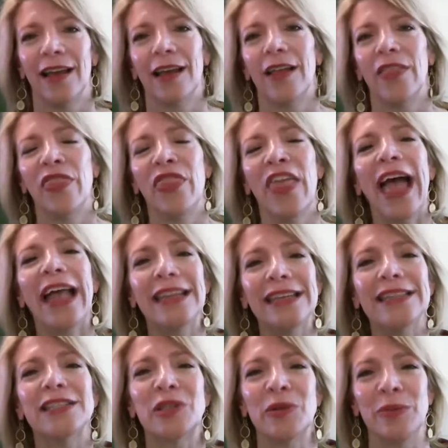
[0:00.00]
that
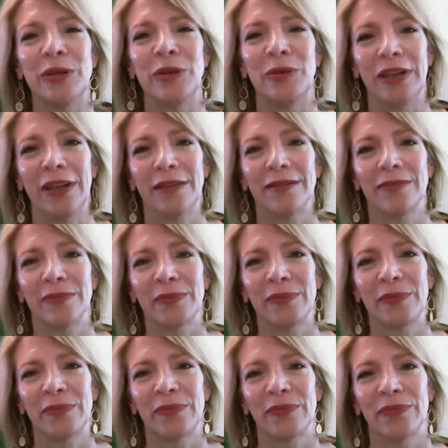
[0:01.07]
is the beauty.
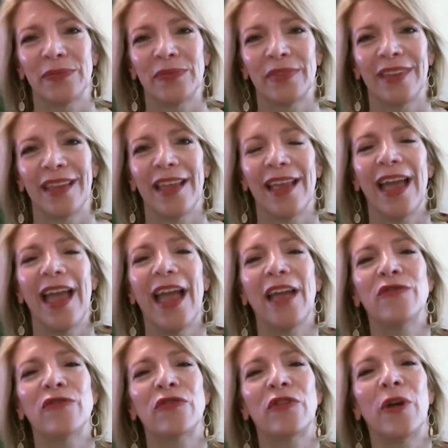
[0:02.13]

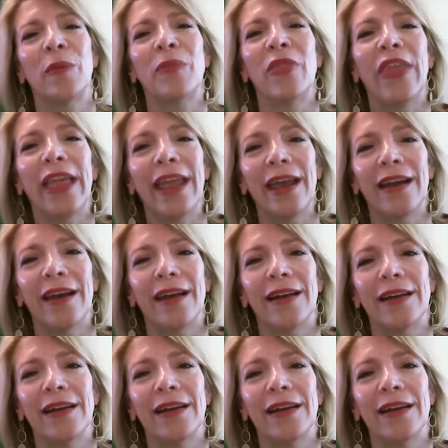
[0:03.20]
And from there,